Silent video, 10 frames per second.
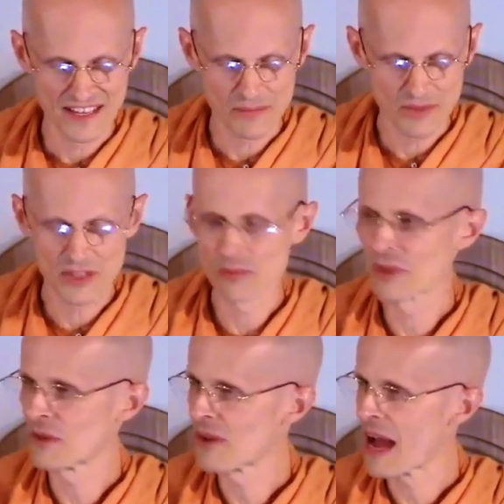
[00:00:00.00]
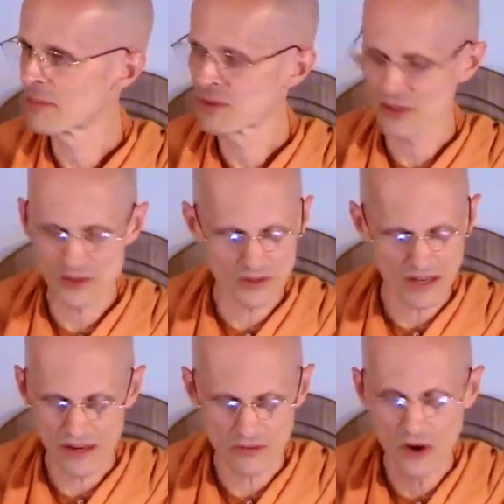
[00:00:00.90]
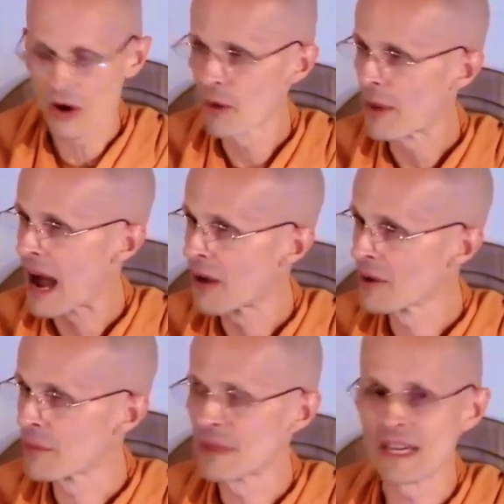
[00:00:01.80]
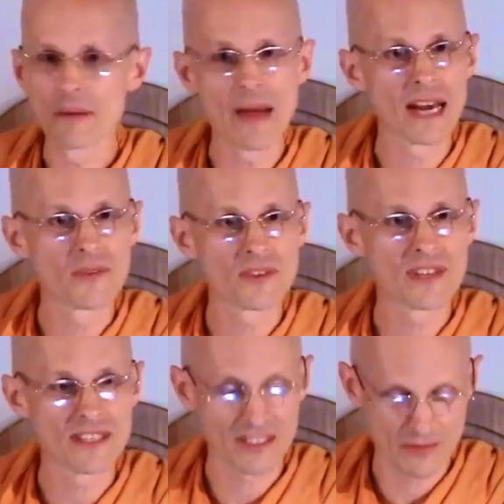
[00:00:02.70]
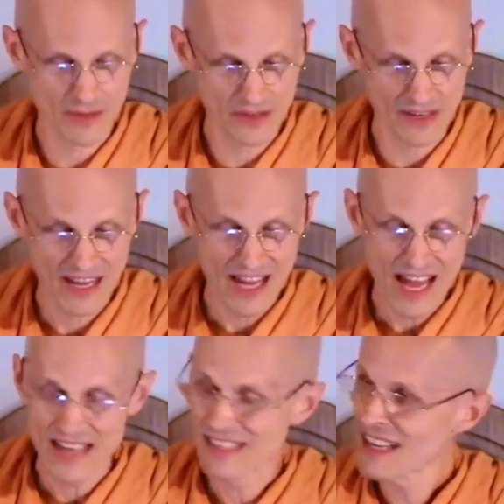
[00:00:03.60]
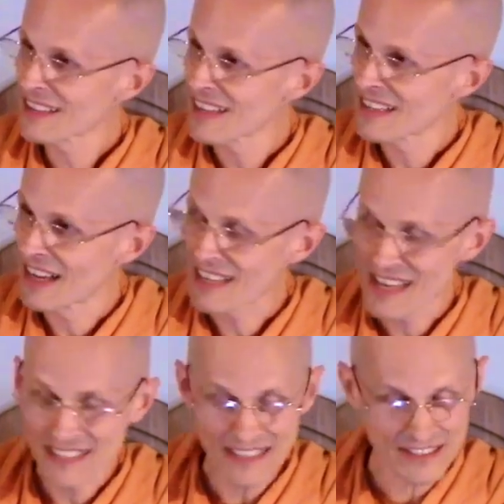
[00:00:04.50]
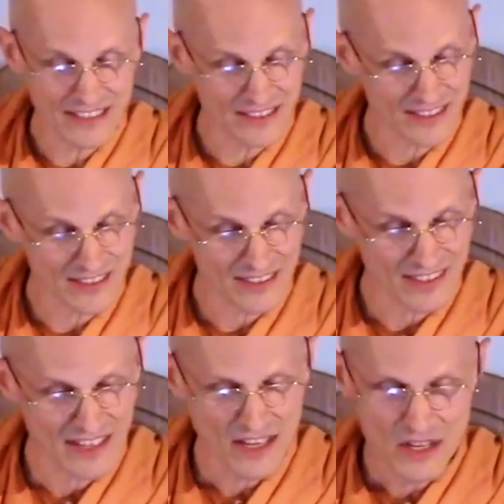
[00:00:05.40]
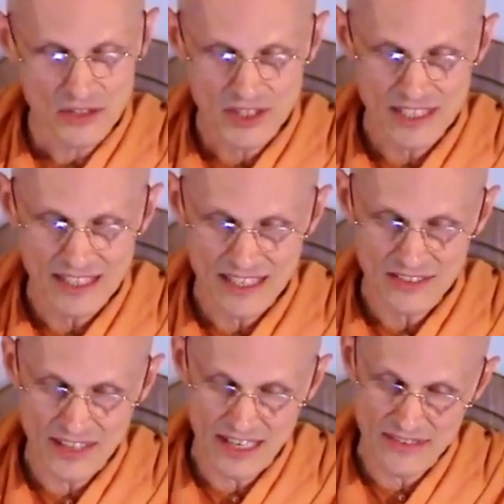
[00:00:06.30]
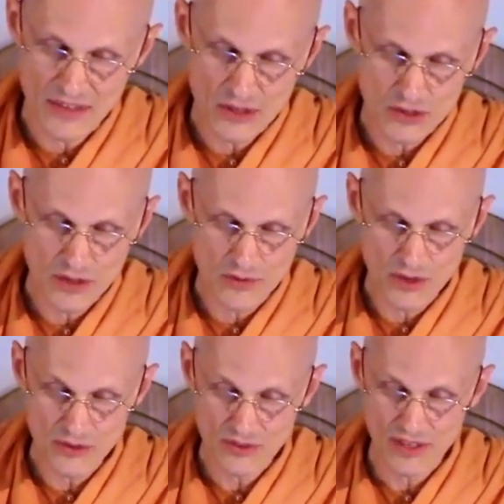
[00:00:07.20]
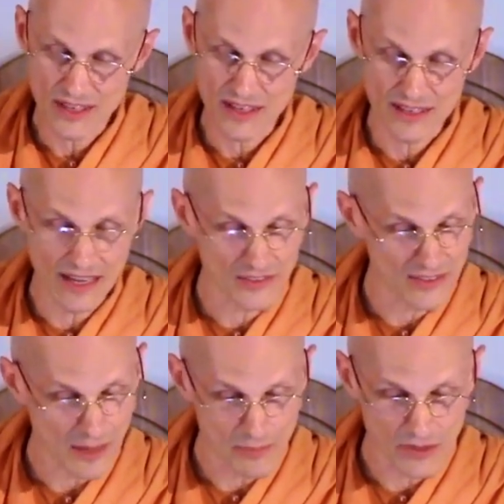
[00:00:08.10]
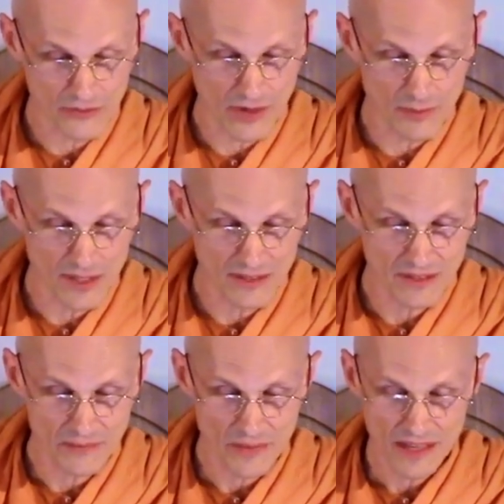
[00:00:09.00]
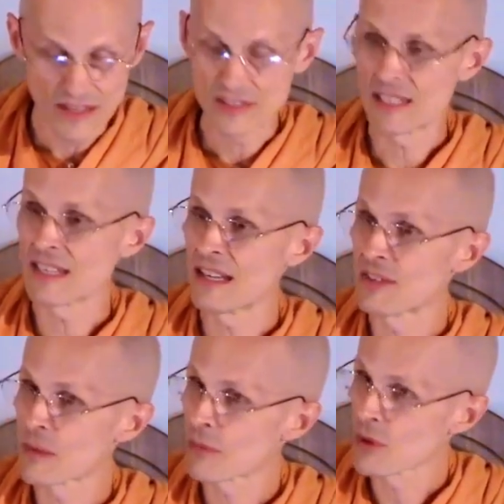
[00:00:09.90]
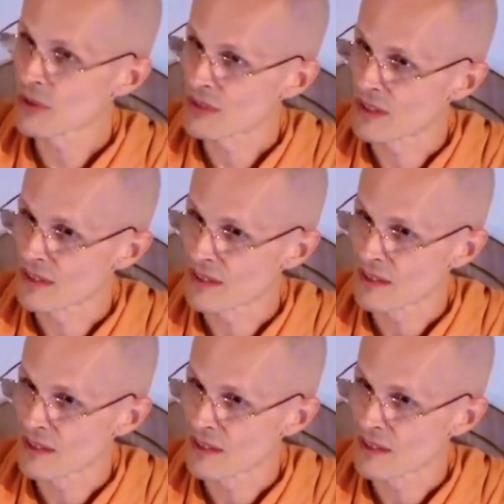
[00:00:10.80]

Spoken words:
principle of the absolute, of all power being a manifestation of Mother. And yet, again he teaches, she is in the universe, yet separate from it. She is a person